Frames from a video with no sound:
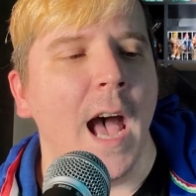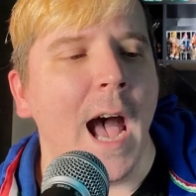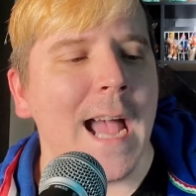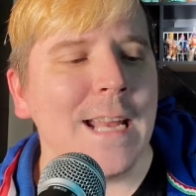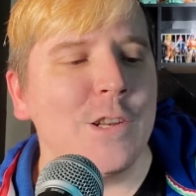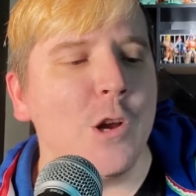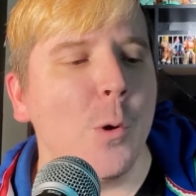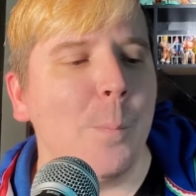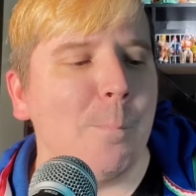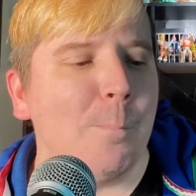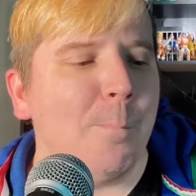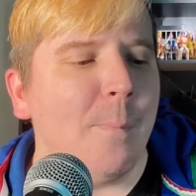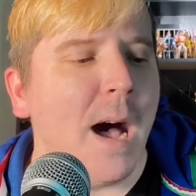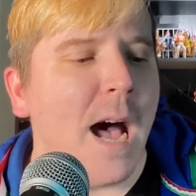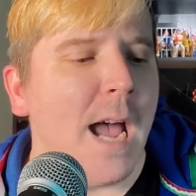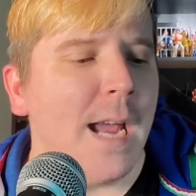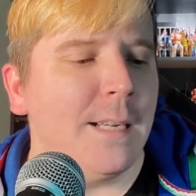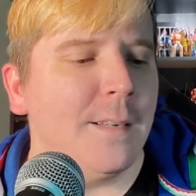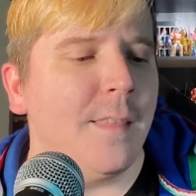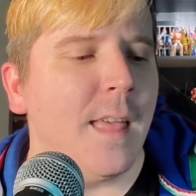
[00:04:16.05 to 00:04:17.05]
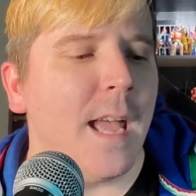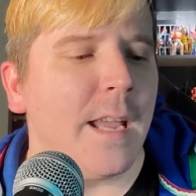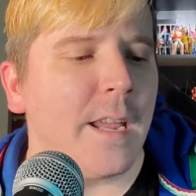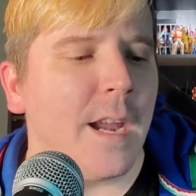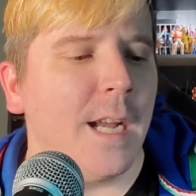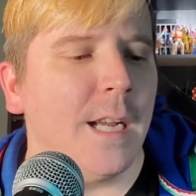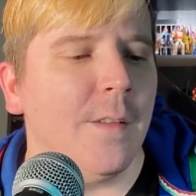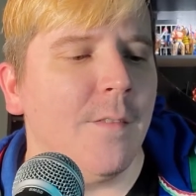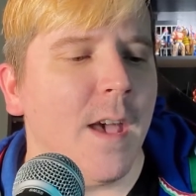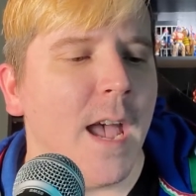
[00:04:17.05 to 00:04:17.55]
I don't mind that
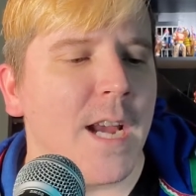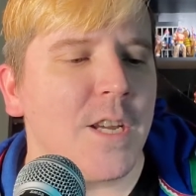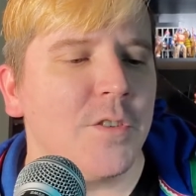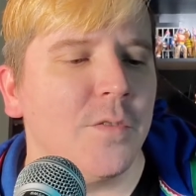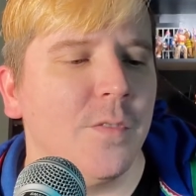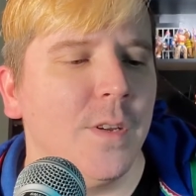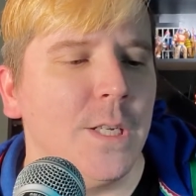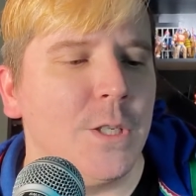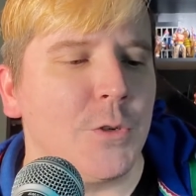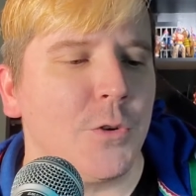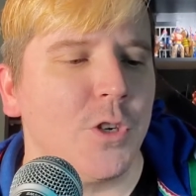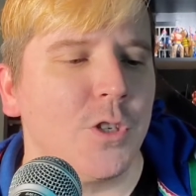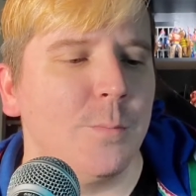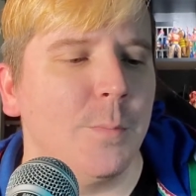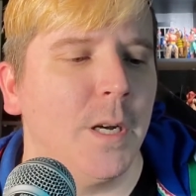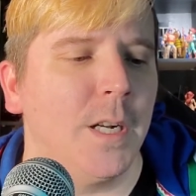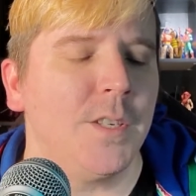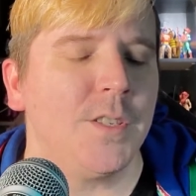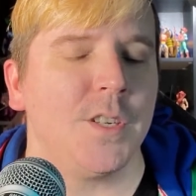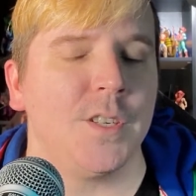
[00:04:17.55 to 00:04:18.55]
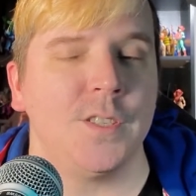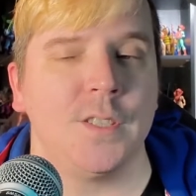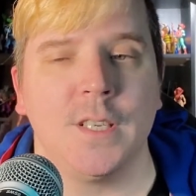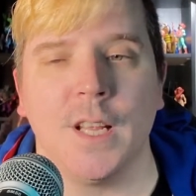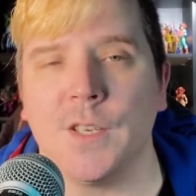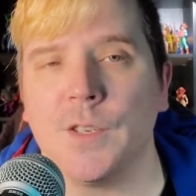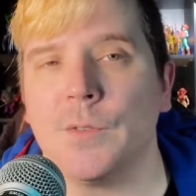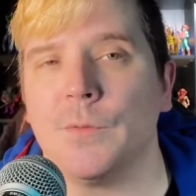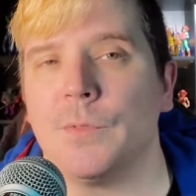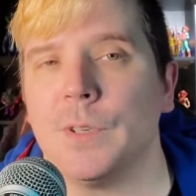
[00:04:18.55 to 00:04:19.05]
kind of action feature as much because it
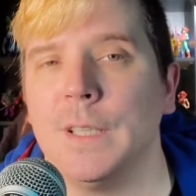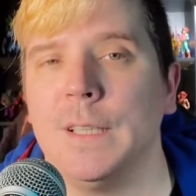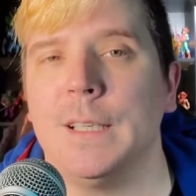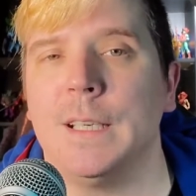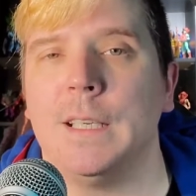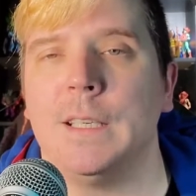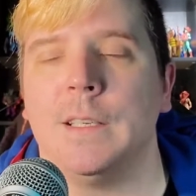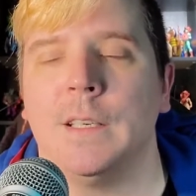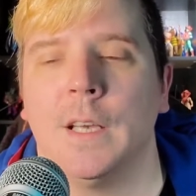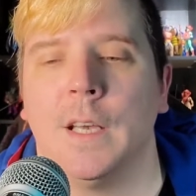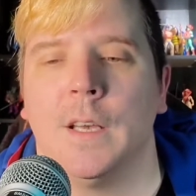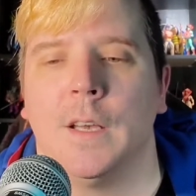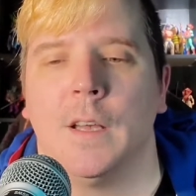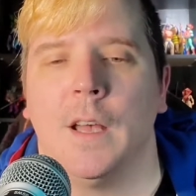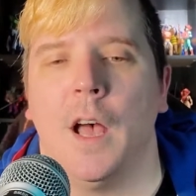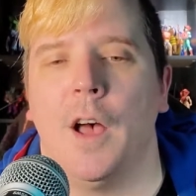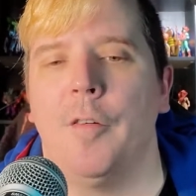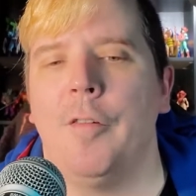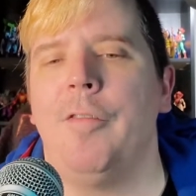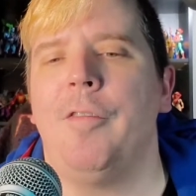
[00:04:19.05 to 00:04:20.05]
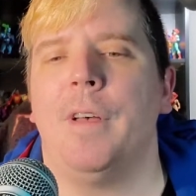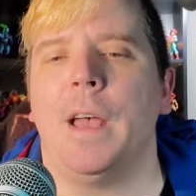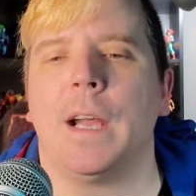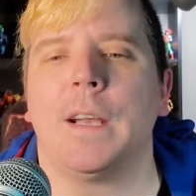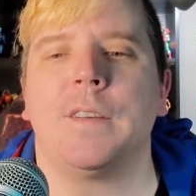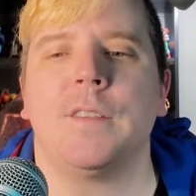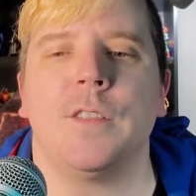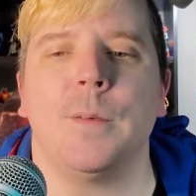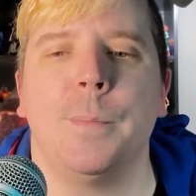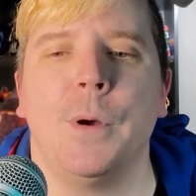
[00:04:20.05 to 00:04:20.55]
doesn't really
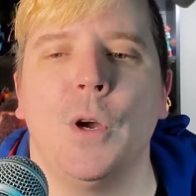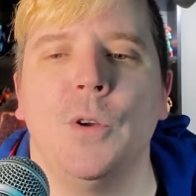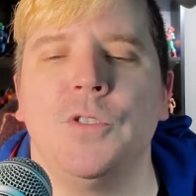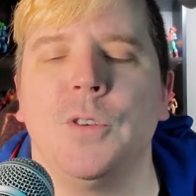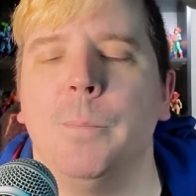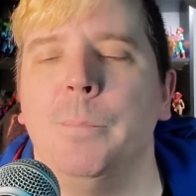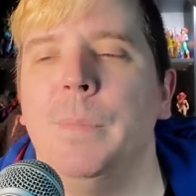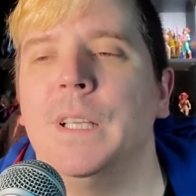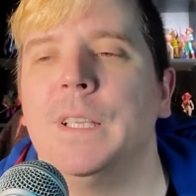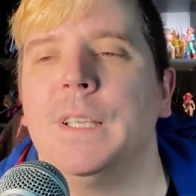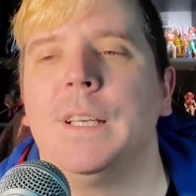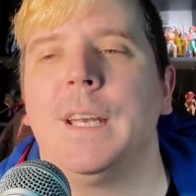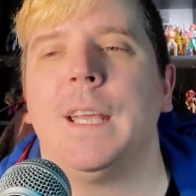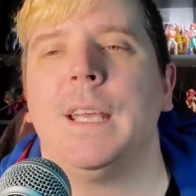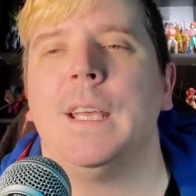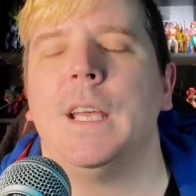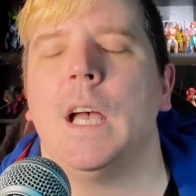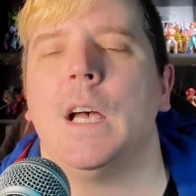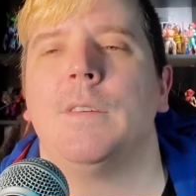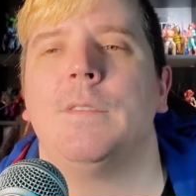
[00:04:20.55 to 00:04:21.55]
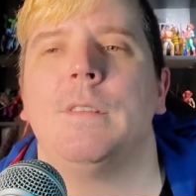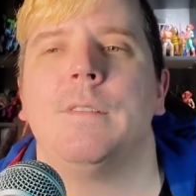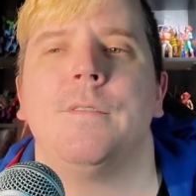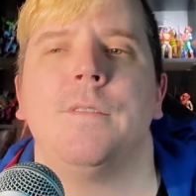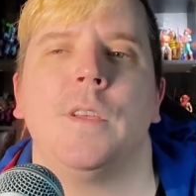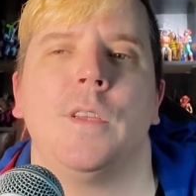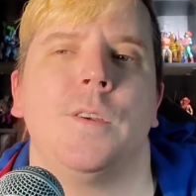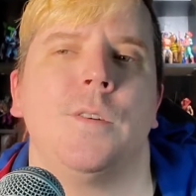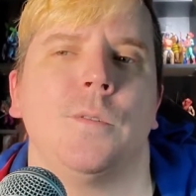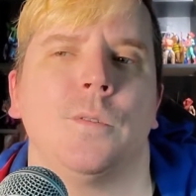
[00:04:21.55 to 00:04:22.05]
affect the posability of the
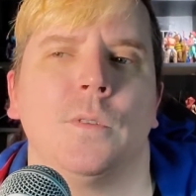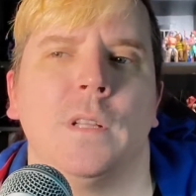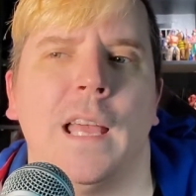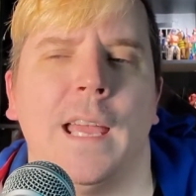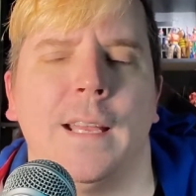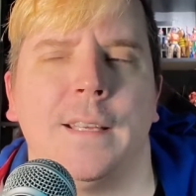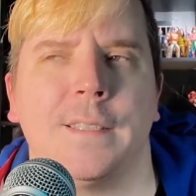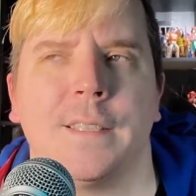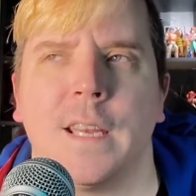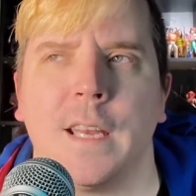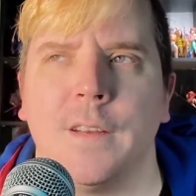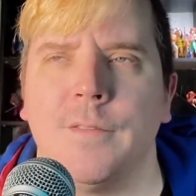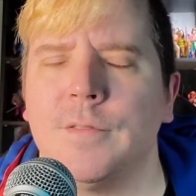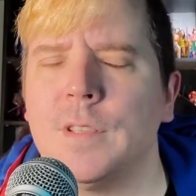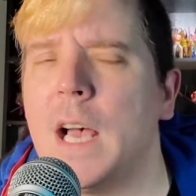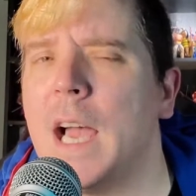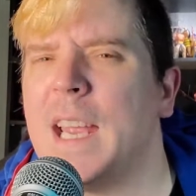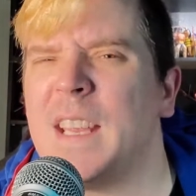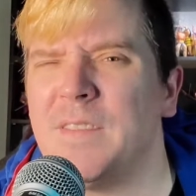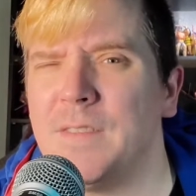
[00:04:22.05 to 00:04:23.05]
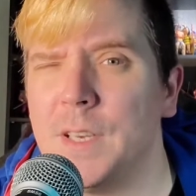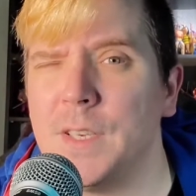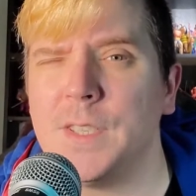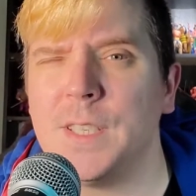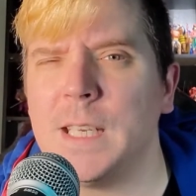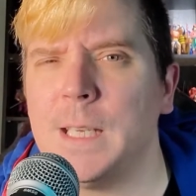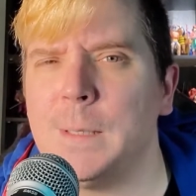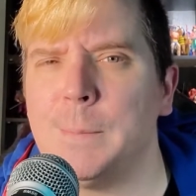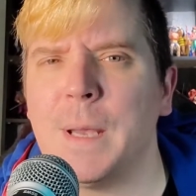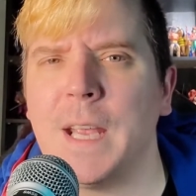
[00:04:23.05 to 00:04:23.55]
figure like, say, Flying Fist
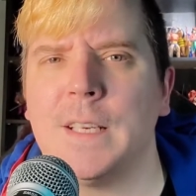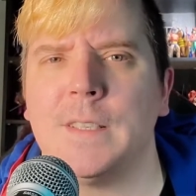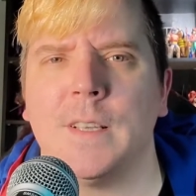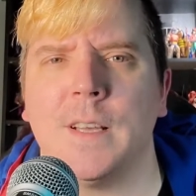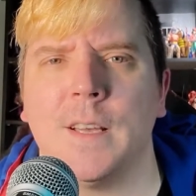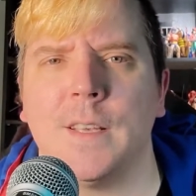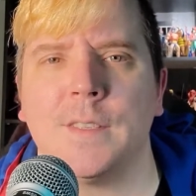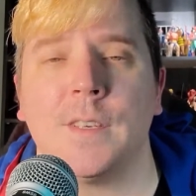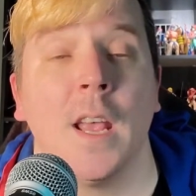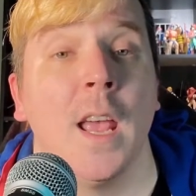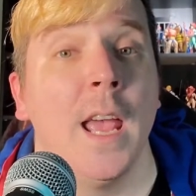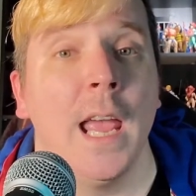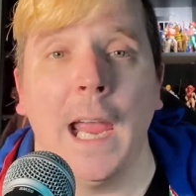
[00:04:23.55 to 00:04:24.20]
He-Man does.